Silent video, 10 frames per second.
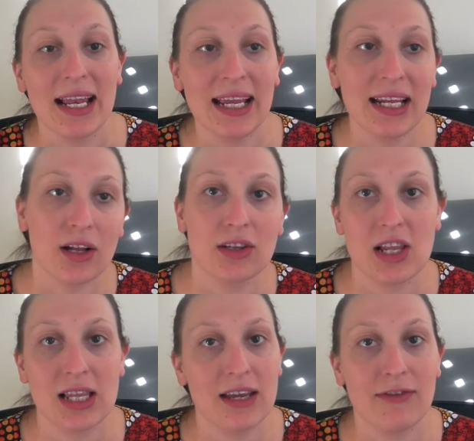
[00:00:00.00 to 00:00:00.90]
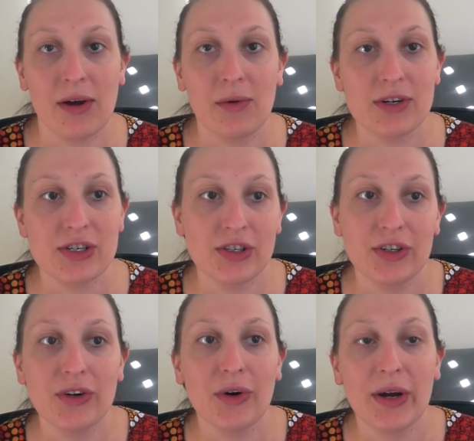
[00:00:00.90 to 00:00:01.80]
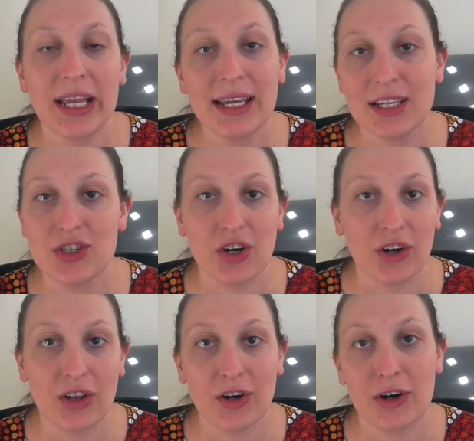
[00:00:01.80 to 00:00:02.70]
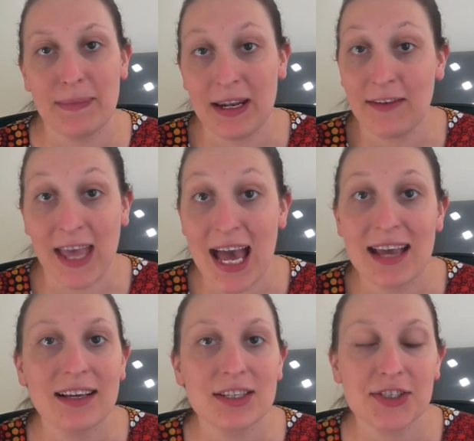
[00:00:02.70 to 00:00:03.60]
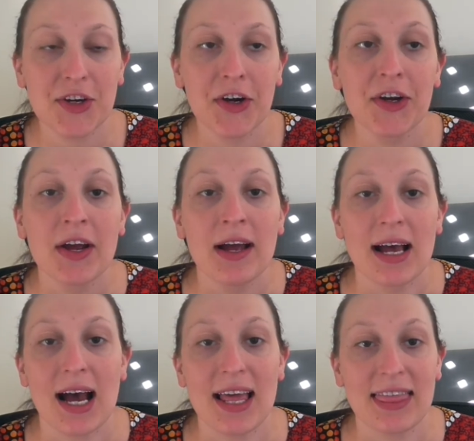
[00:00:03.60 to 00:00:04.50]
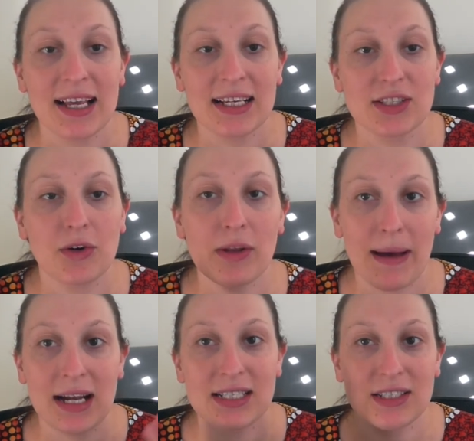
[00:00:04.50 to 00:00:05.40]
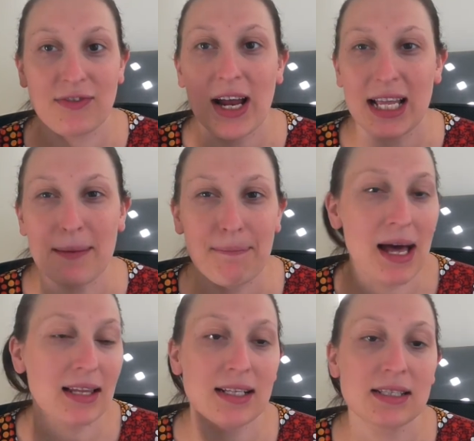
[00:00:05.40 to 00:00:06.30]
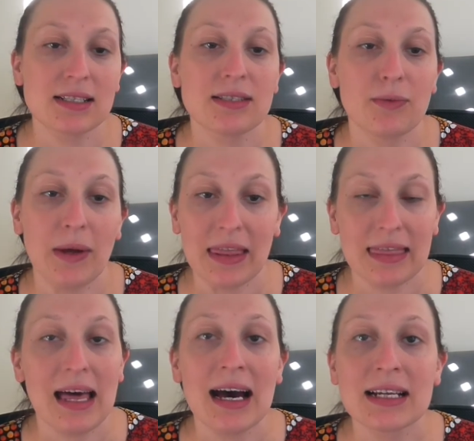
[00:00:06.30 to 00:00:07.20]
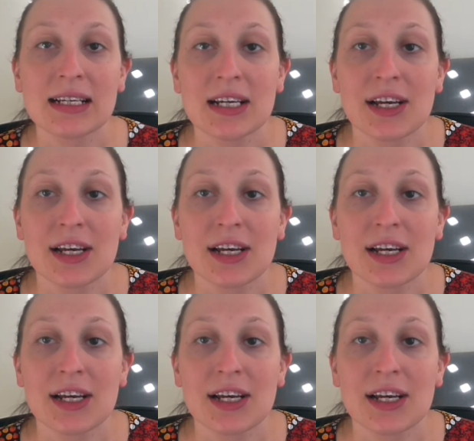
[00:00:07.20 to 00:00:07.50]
eat a lolly if I want to, or eat a chocolate or a bit of cake. So I think it's all about just finding a balance with that.